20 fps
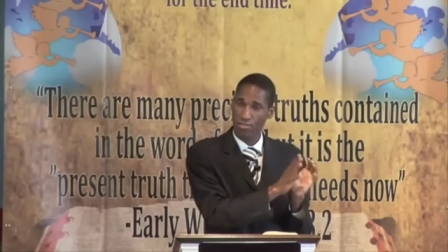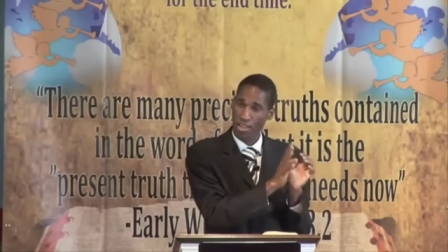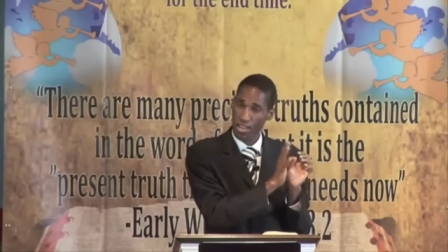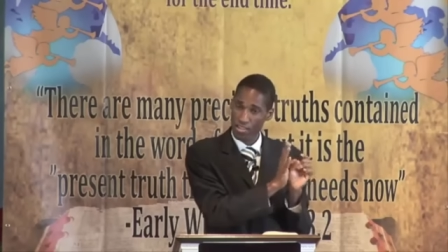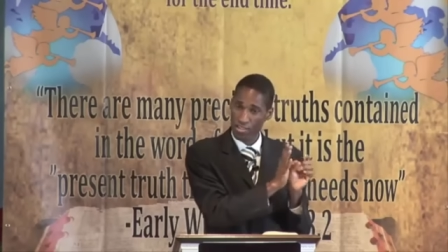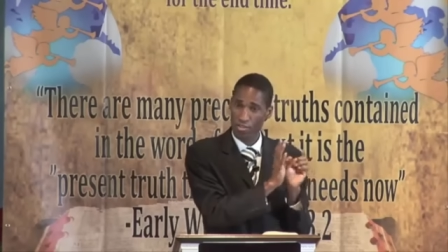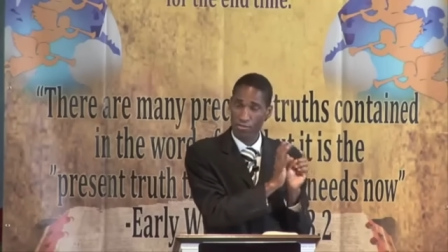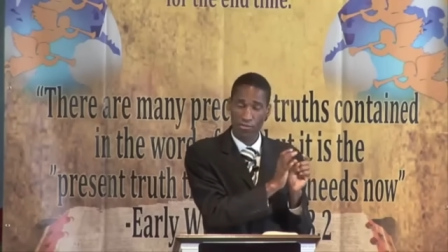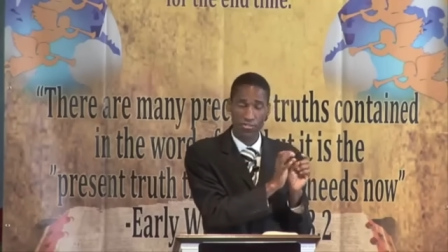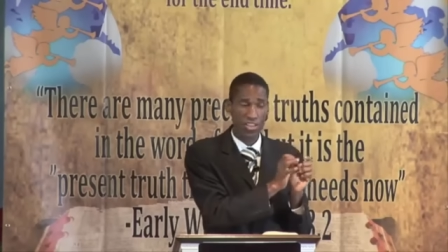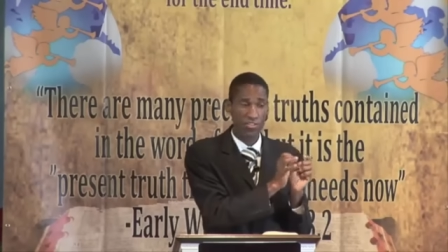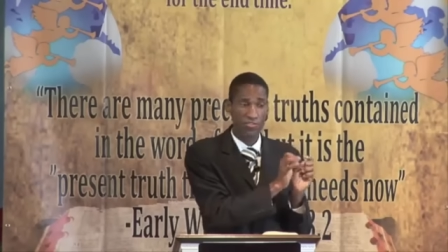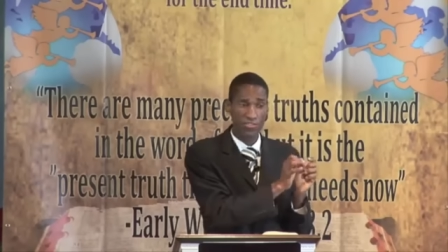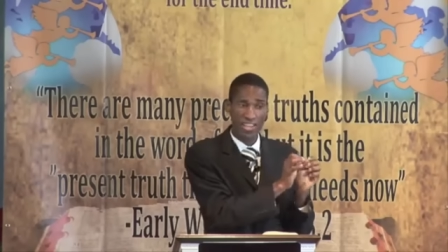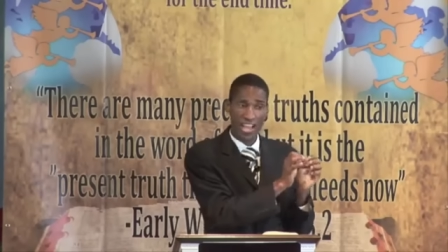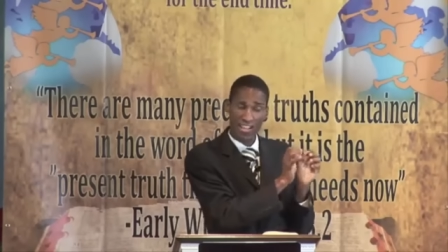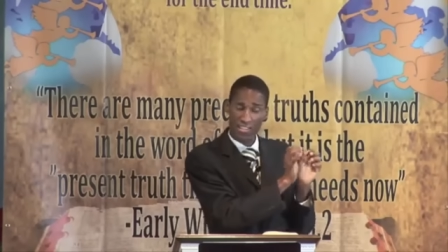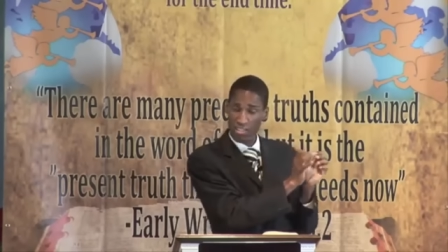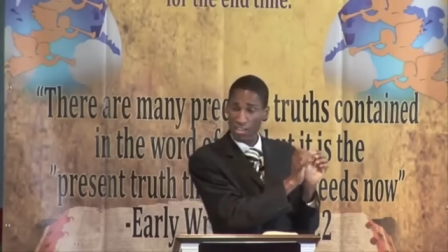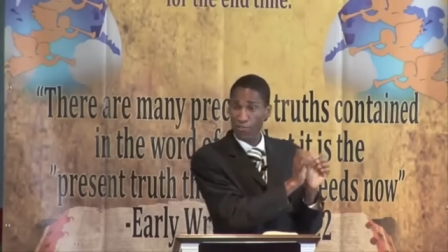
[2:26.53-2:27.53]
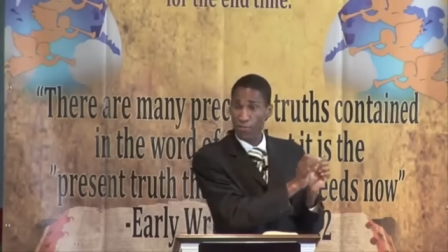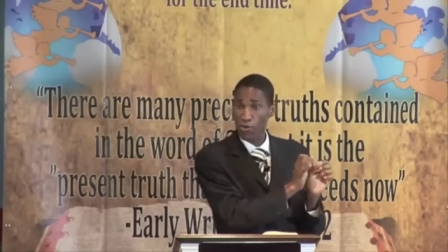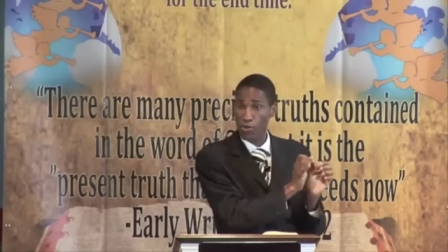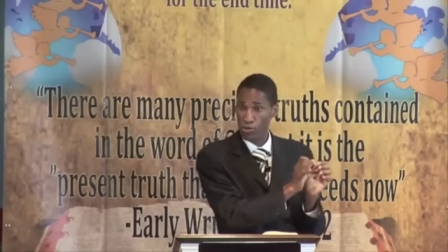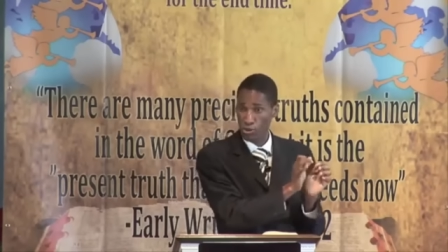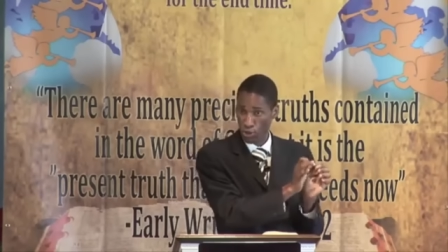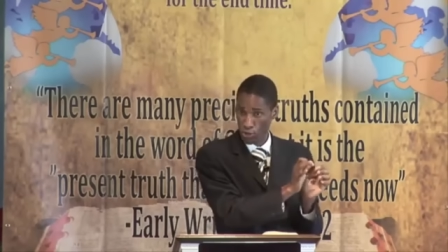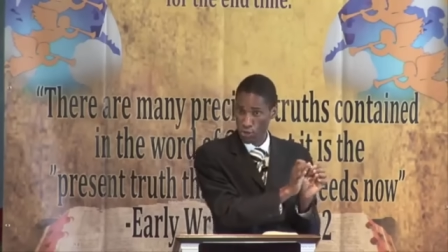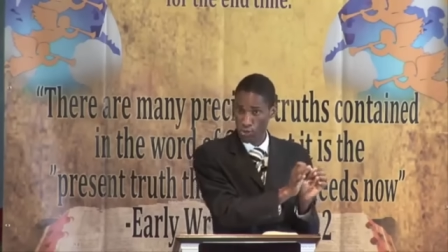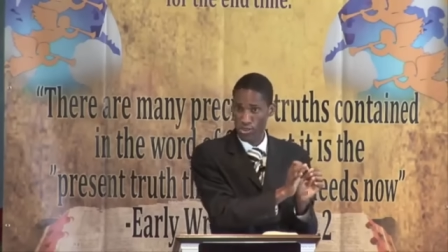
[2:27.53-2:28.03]
That's the, that's the
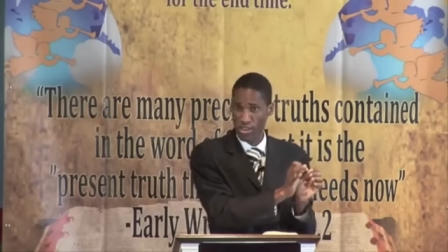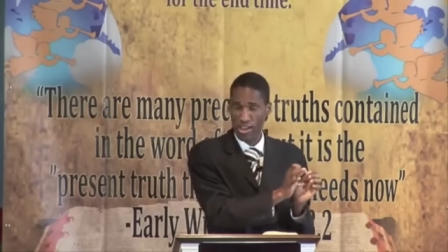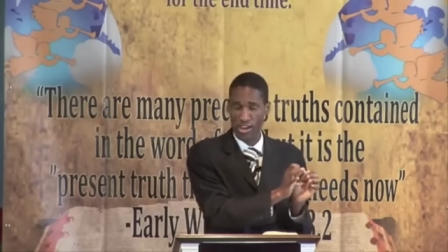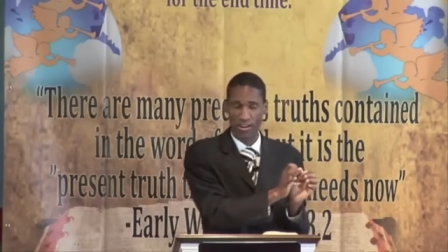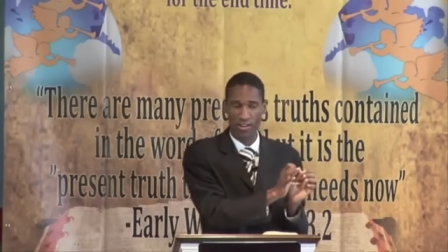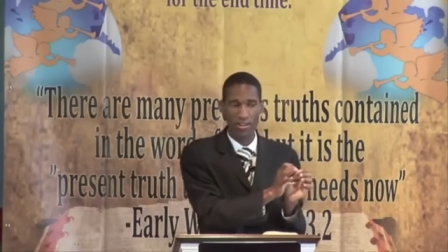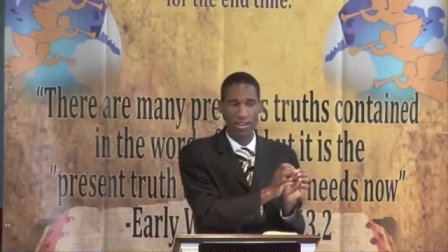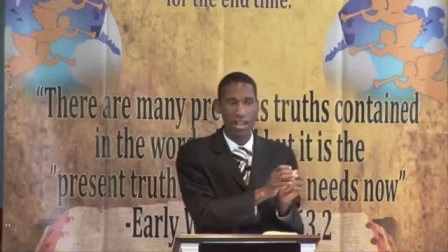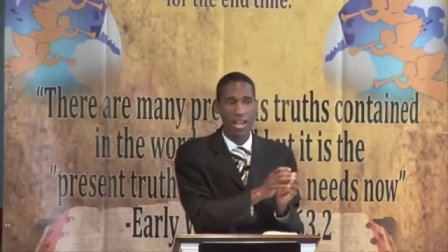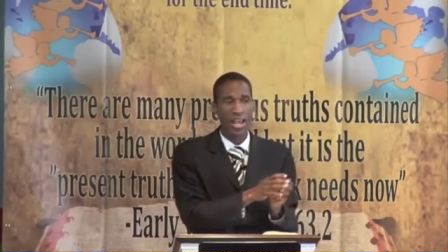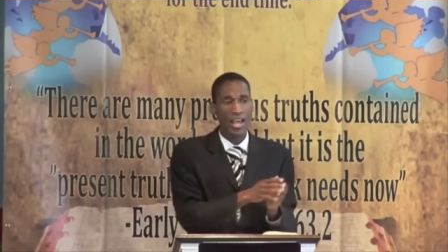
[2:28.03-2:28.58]
first clue there.